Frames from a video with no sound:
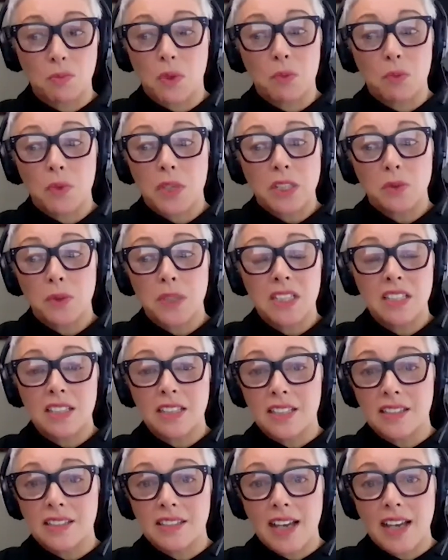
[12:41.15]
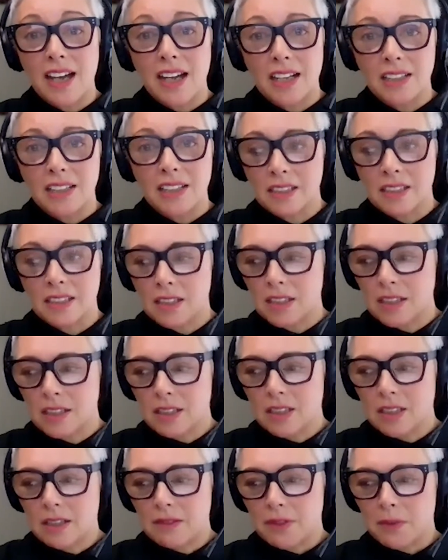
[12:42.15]
We're 20 years out
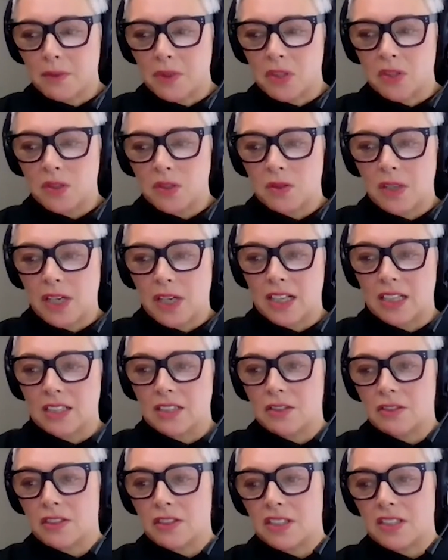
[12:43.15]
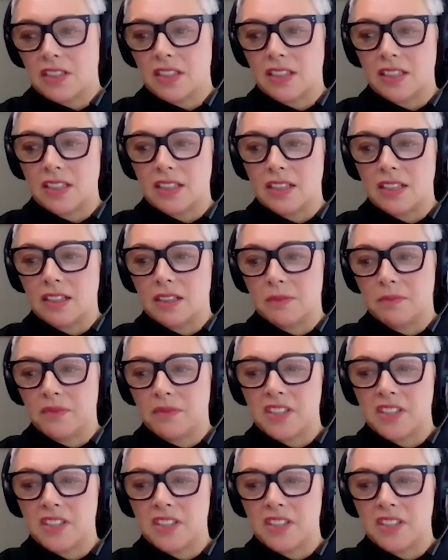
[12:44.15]
from the 200-year